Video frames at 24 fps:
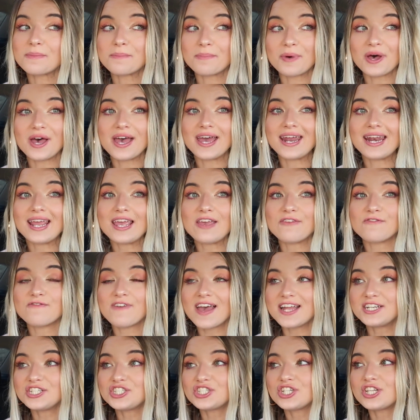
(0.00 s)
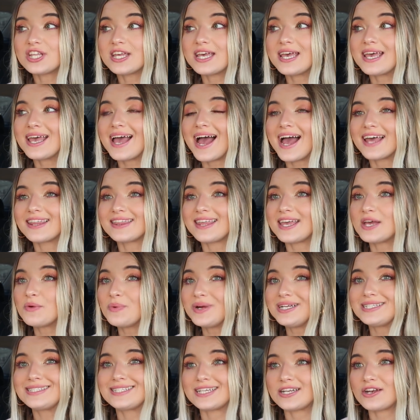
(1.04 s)
but eventually, I think
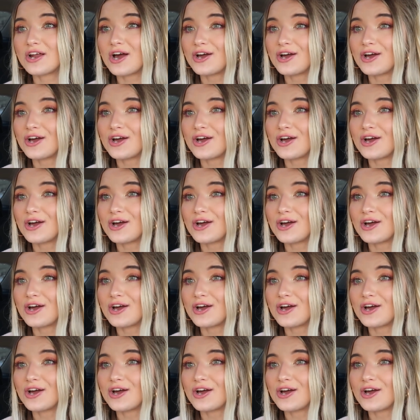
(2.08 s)
we did